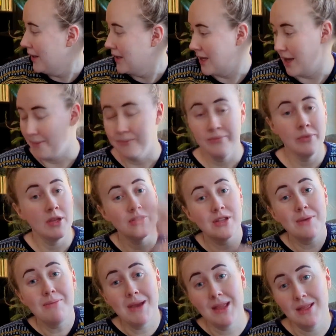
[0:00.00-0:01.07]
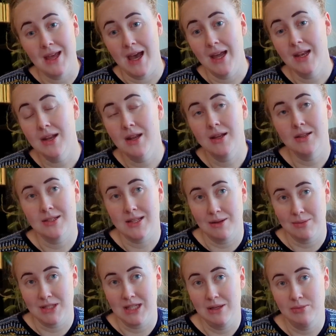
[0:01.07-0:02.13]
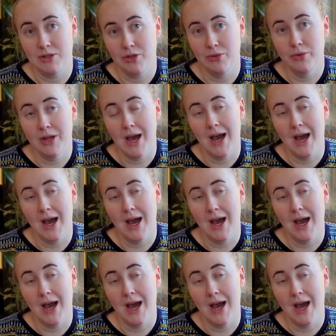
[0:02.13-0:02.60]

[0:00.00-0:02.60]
Yeah, so I made that Selma sleep suit.